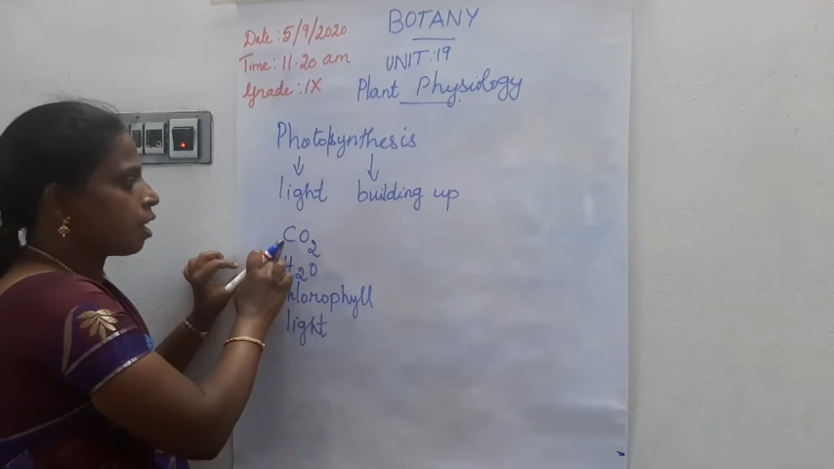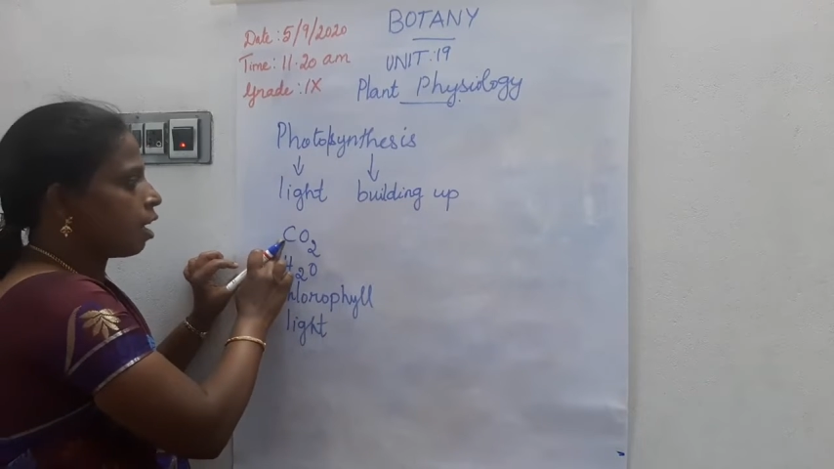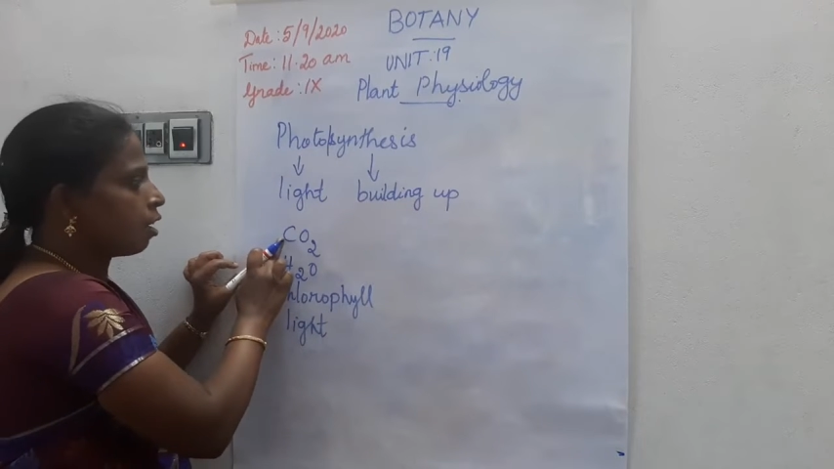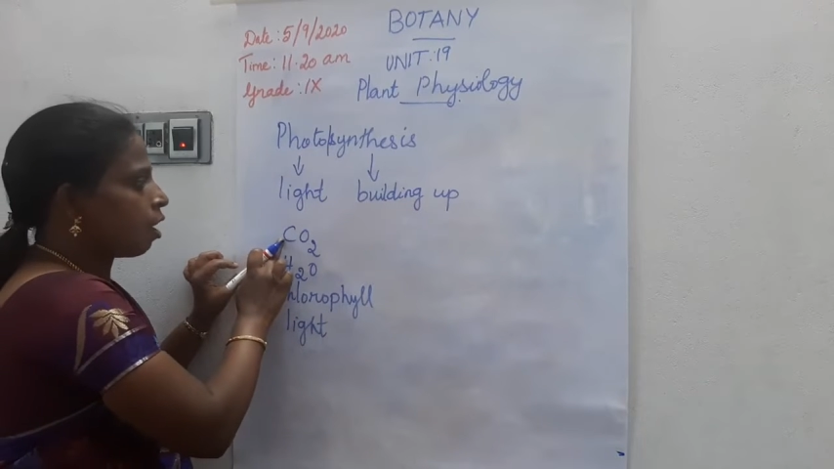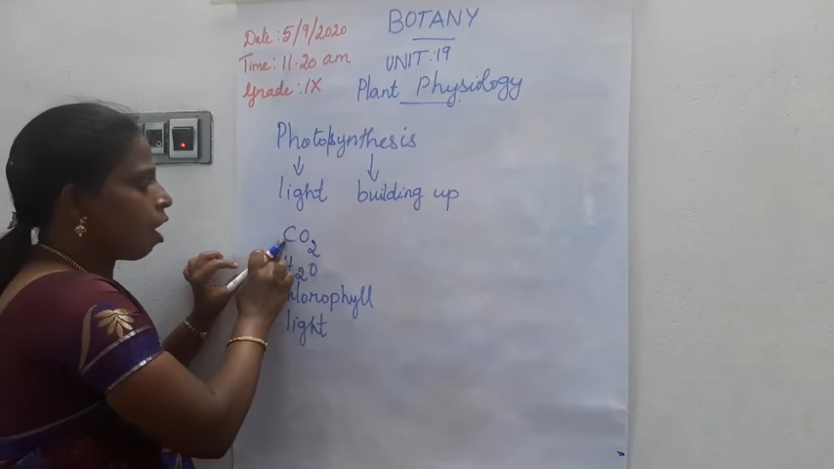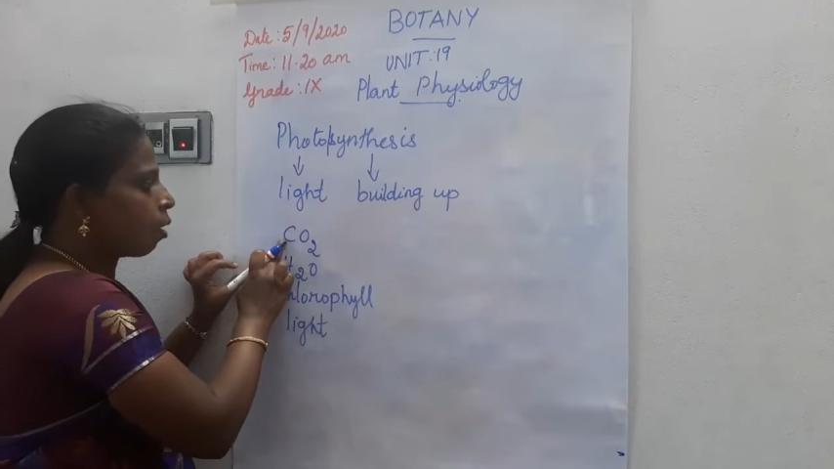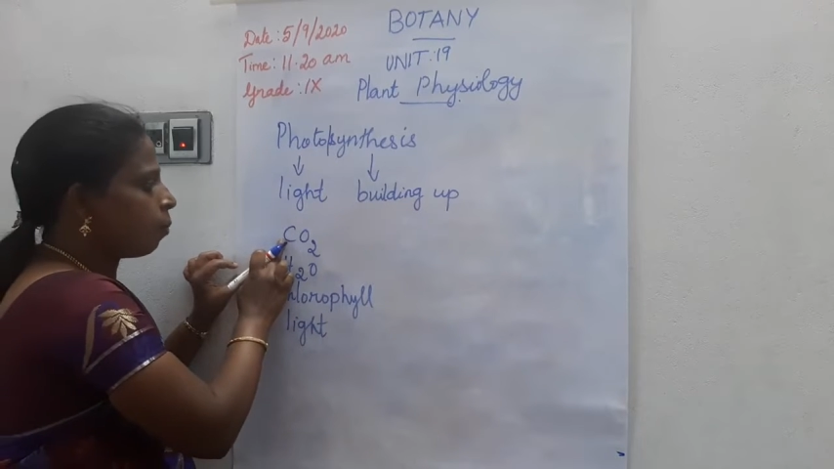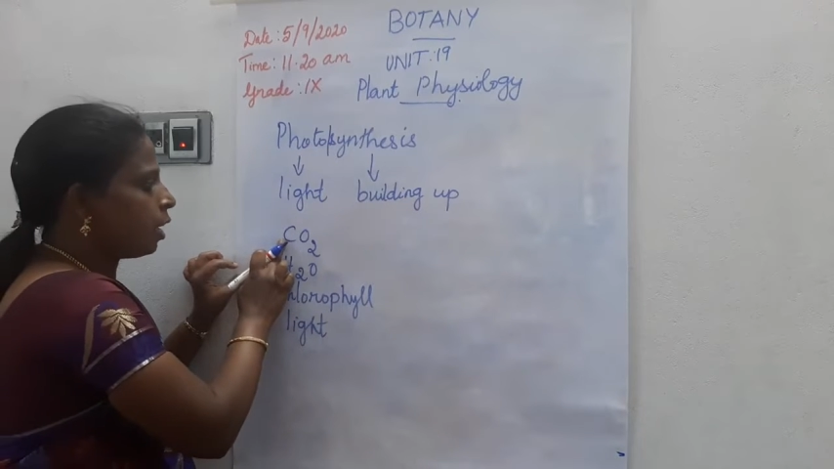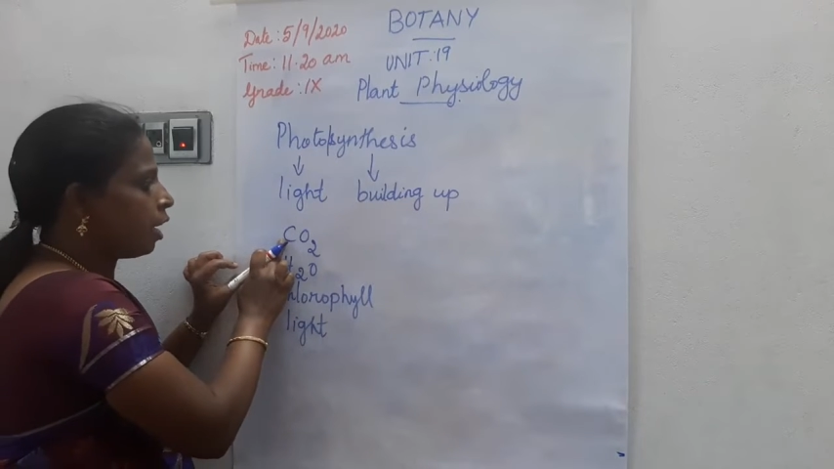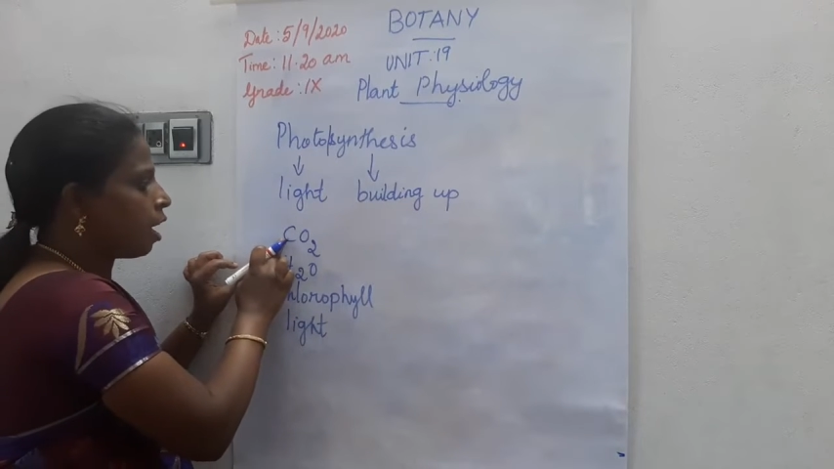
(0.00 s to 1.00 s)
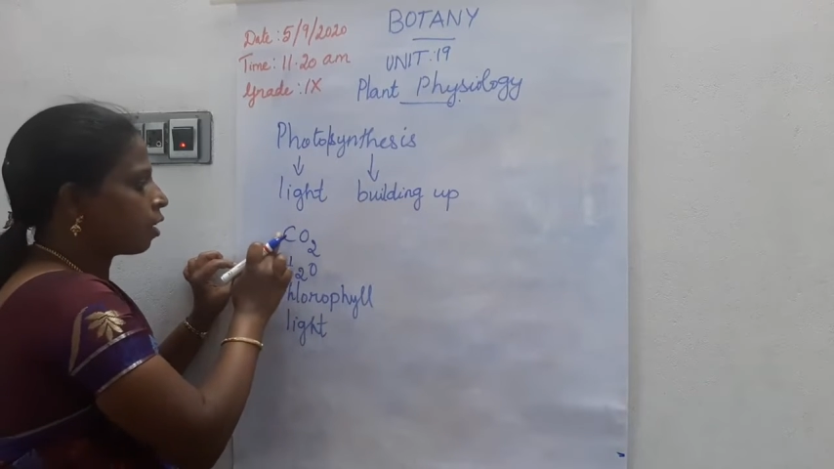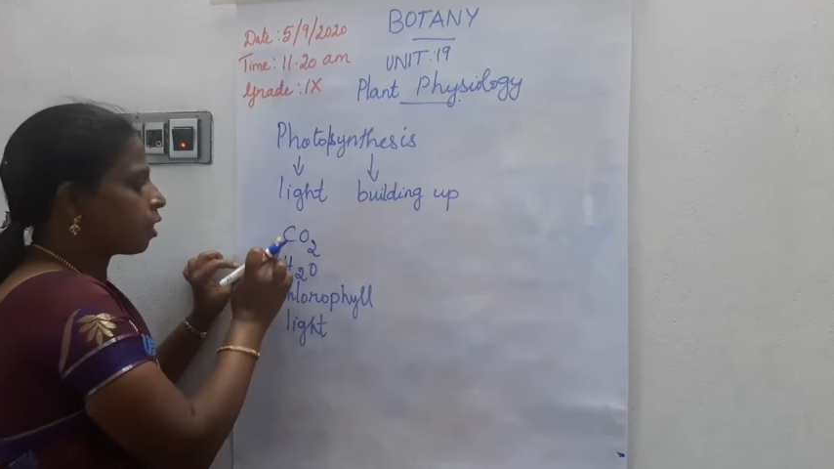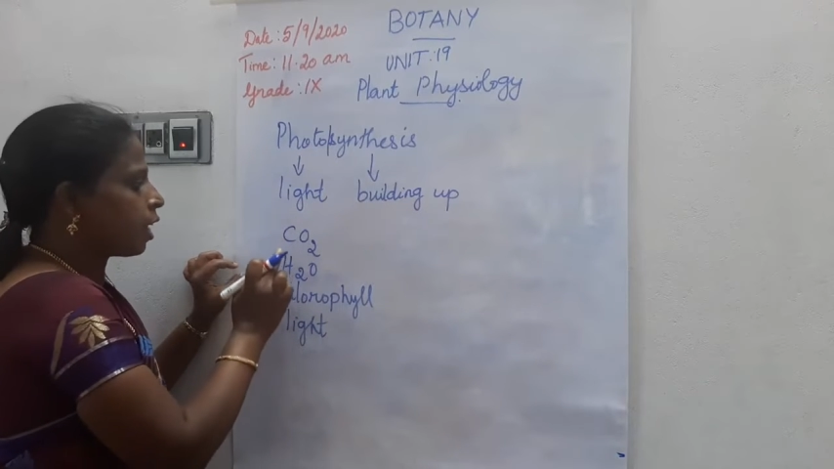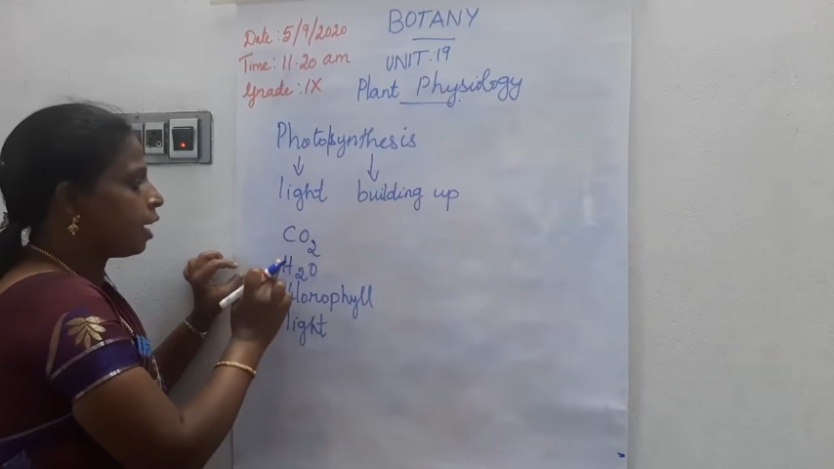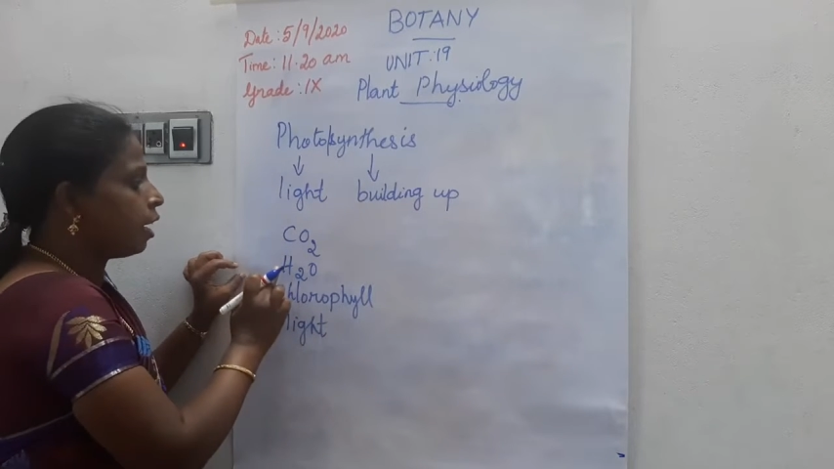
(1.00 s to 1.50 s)
are carbon
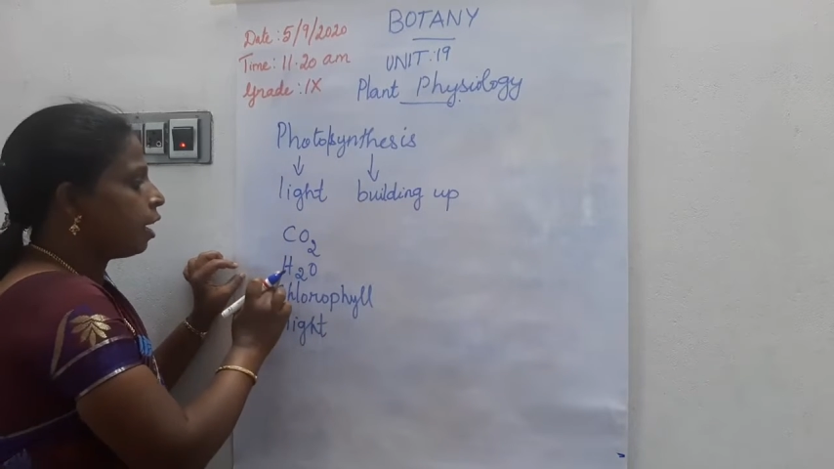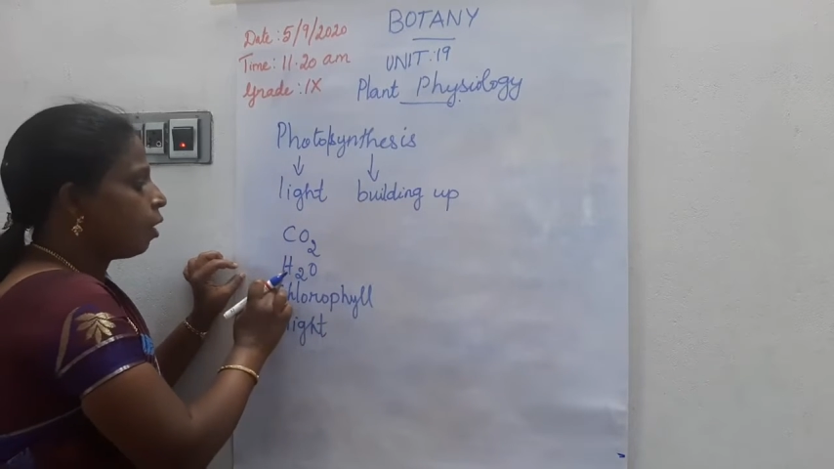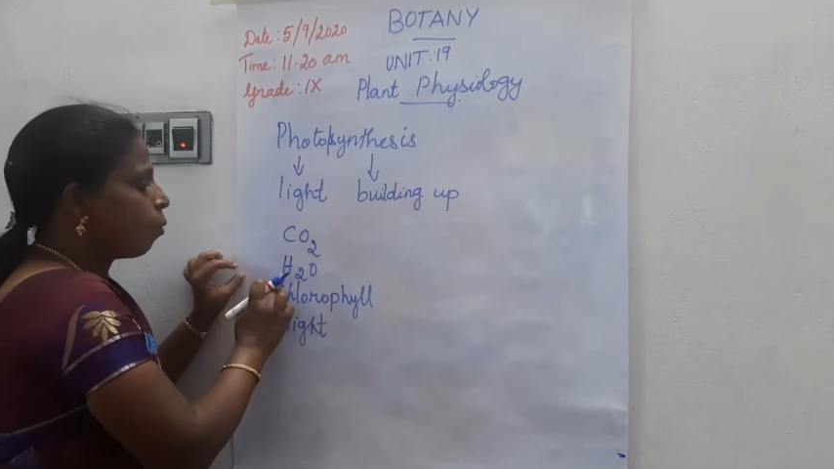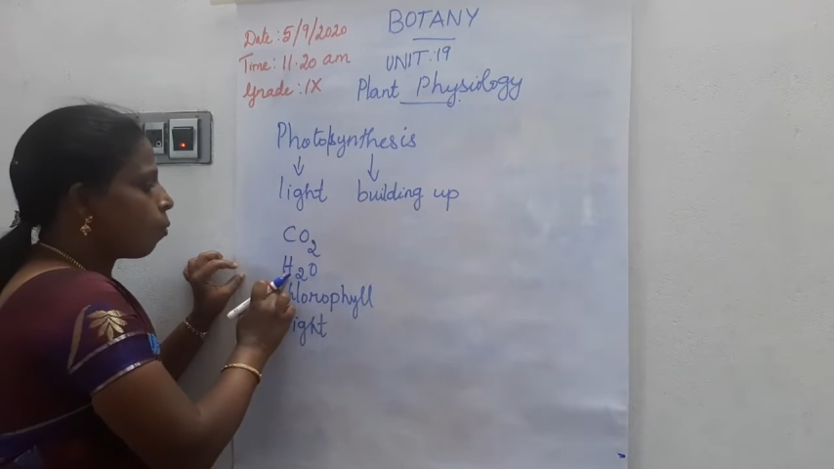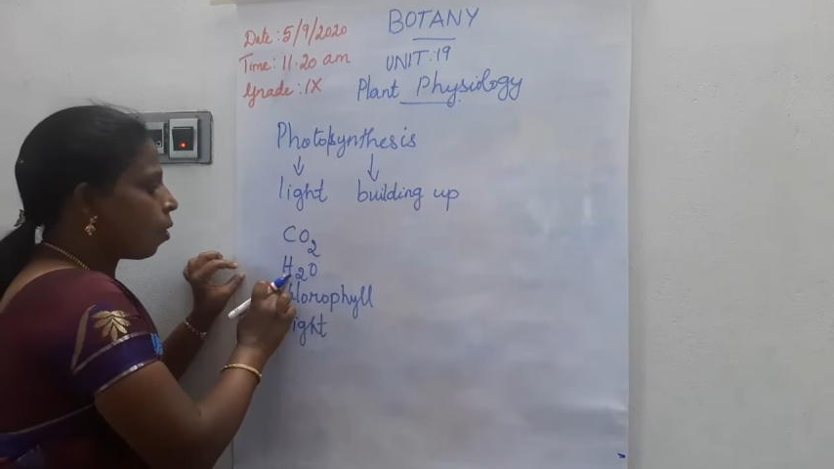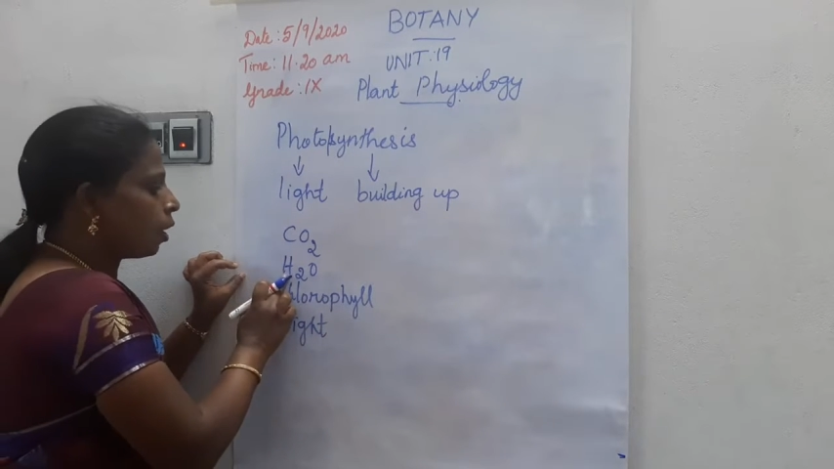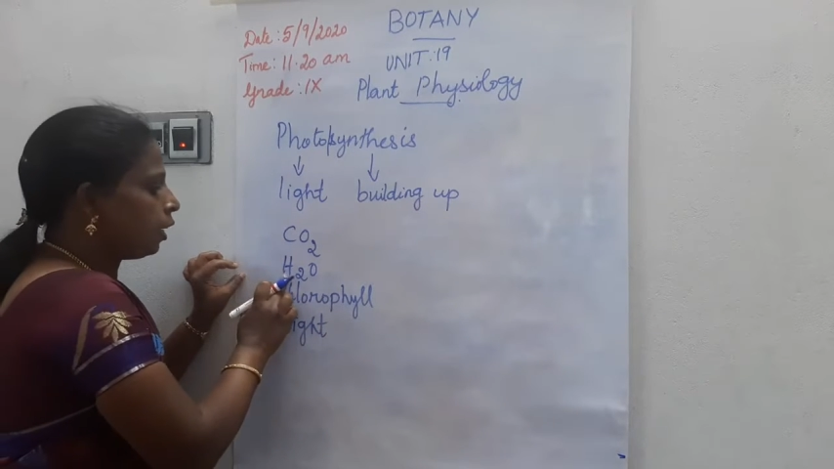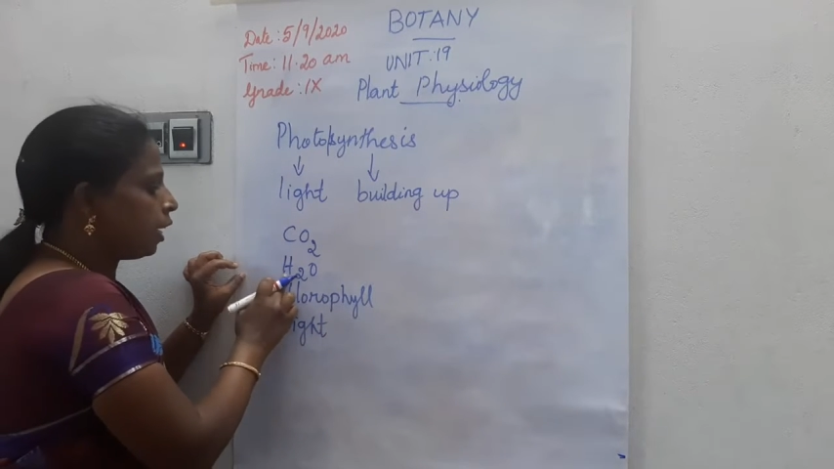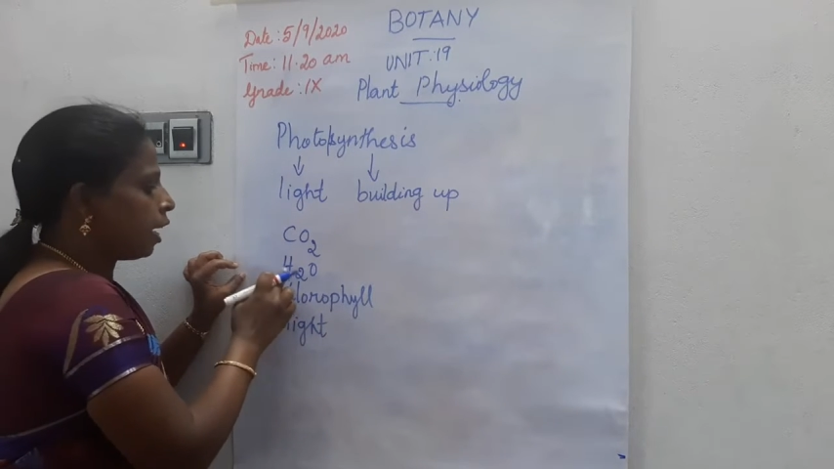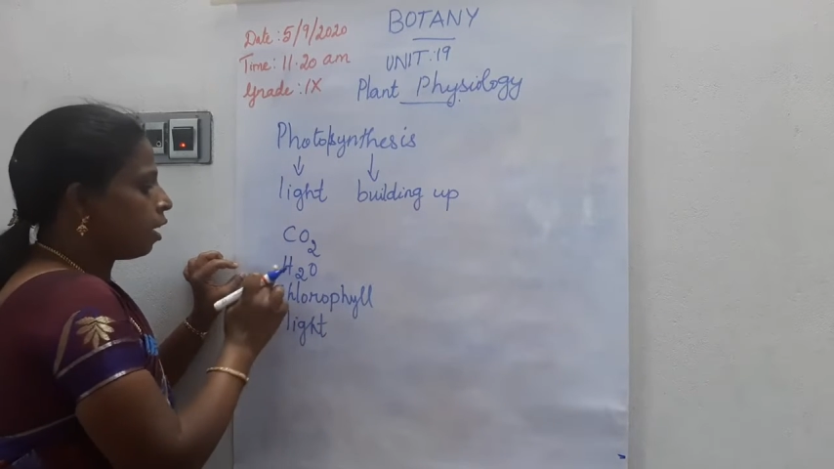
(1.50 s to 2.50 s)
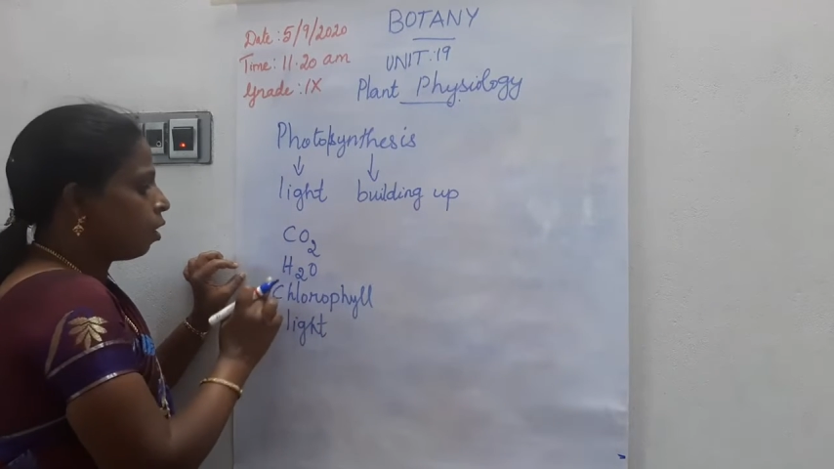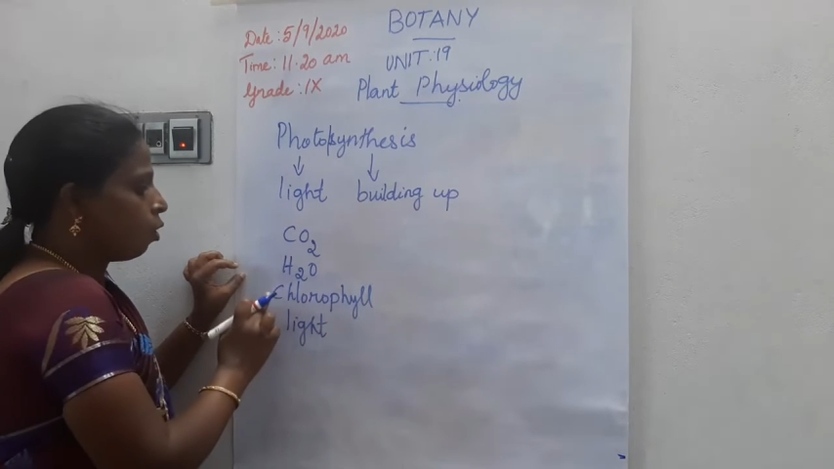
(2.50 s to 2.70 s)
dioxide, water,